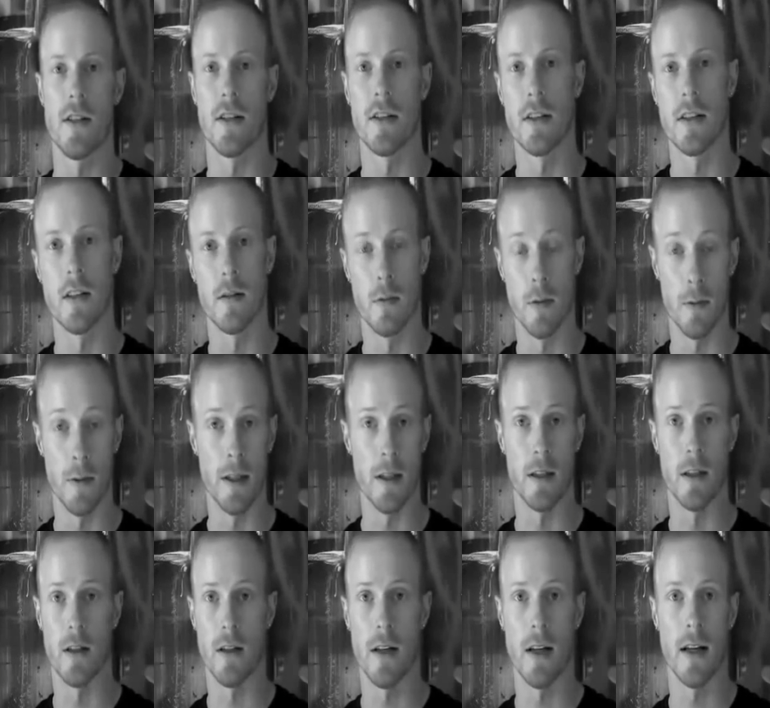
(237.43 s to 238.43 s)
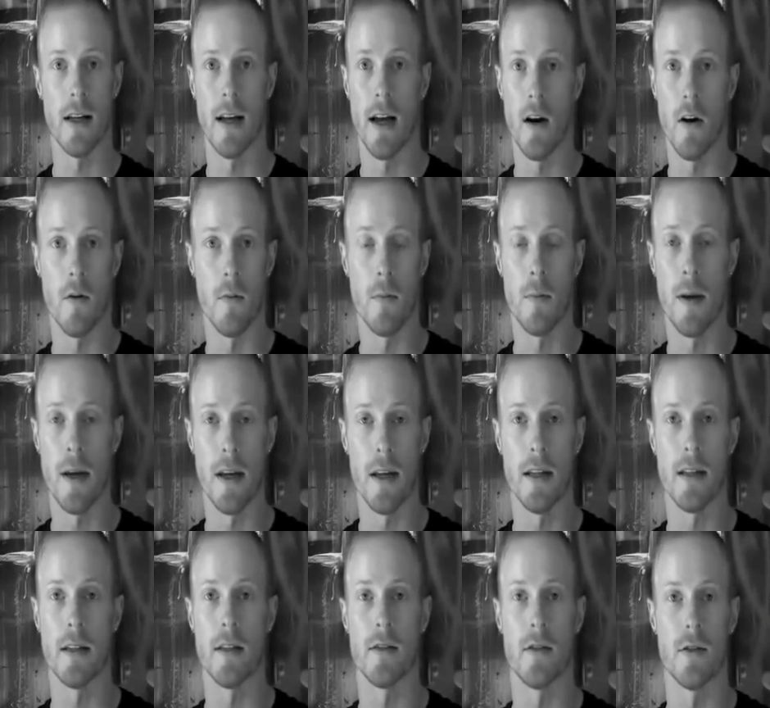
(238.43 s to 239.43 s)
area where we can all hang out and
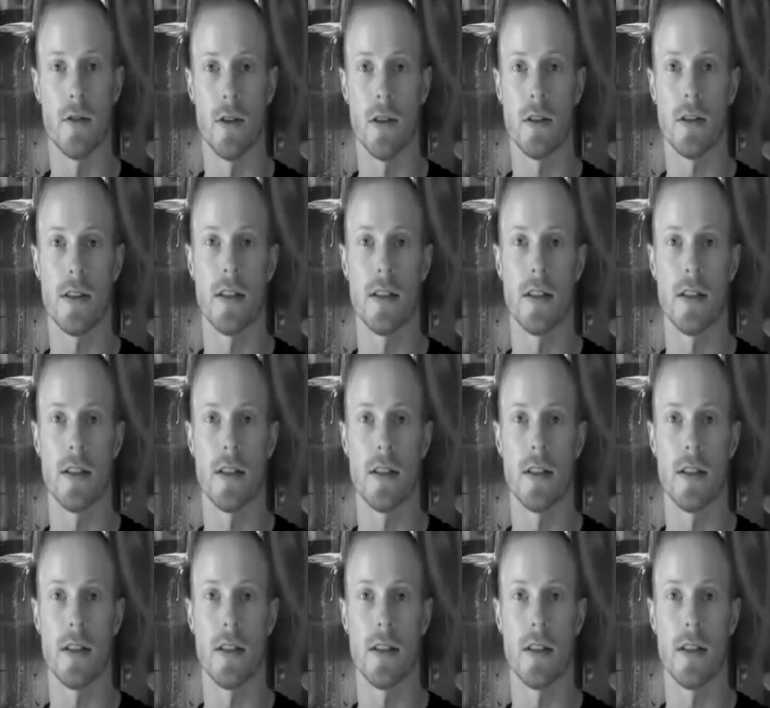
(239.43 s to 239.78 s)
paint and draw